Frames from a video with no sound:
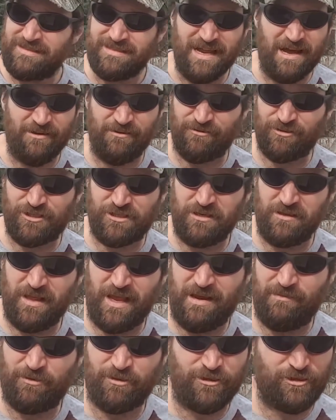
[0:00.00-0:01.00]
Now you're still
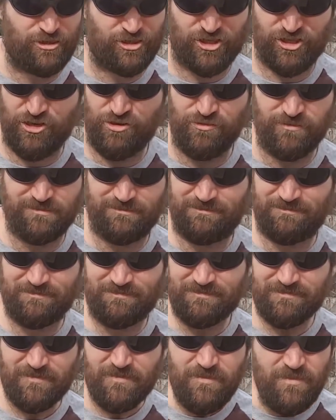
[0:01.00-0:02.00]
able to shoot
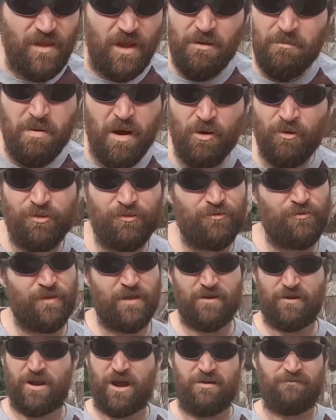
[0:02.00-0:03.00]
a bow through
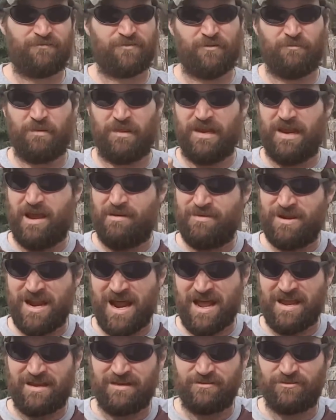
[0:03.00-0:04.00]
there comfortably. I mean,
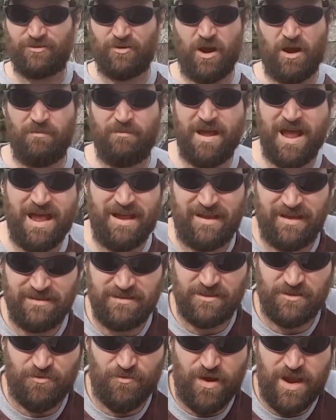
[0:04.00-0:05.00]
I can draw back,
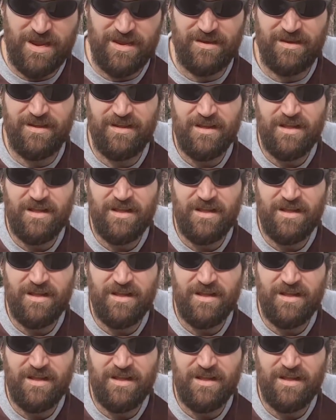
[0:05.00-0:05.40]
it's great.